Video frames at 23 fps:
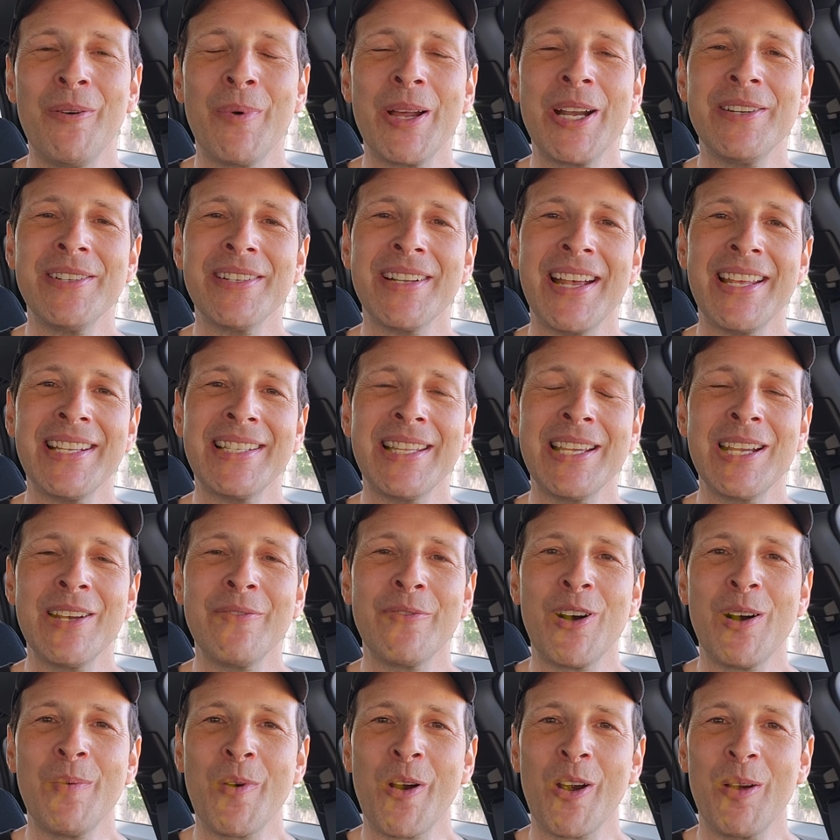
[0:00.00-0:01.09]
What did you guys think of
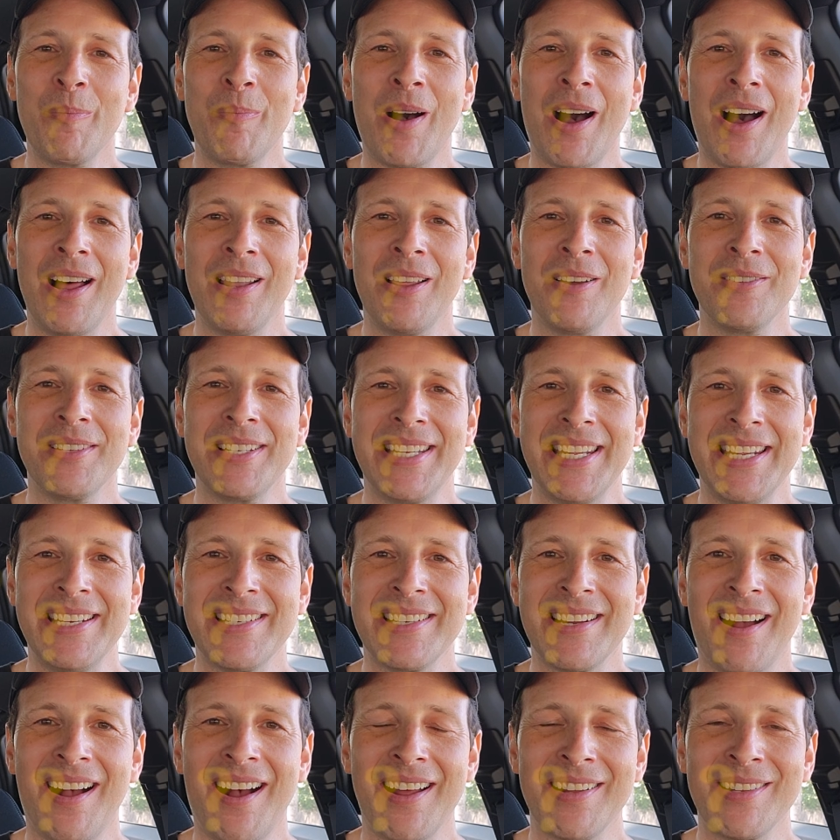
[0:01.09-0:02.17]
Omar Apollo's
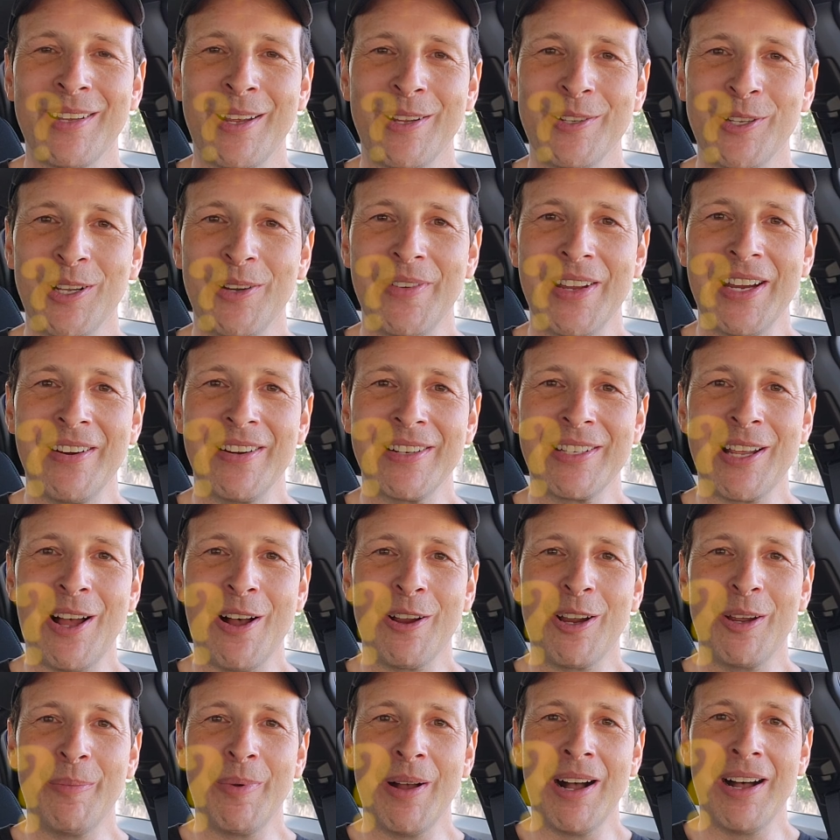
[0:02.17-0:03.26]
Disha Hot Sauce over here at
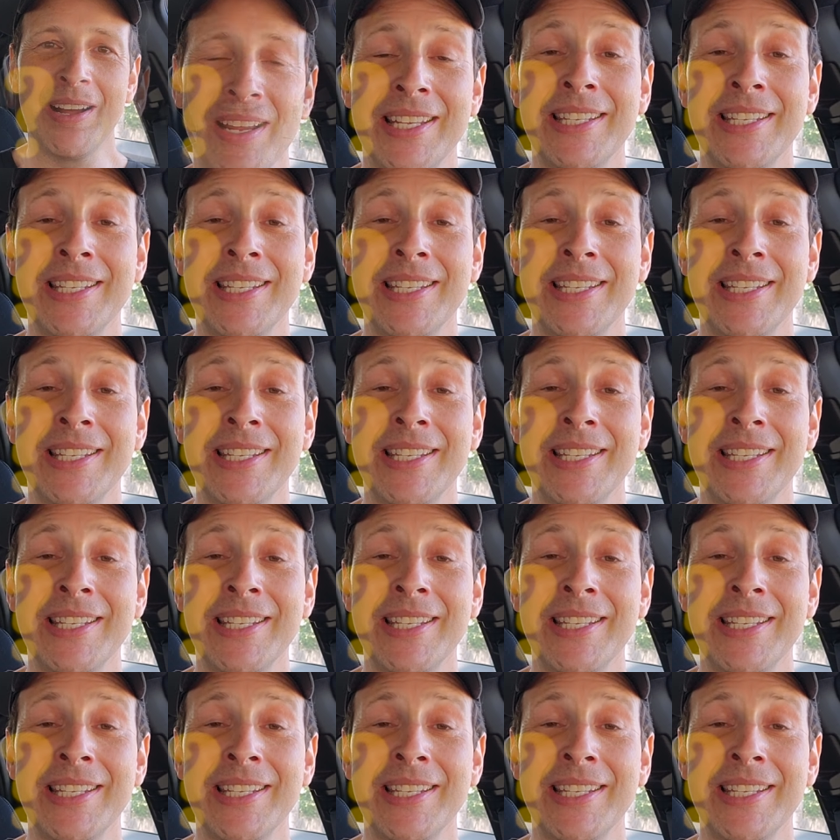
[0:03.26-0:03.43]
Taco Bell?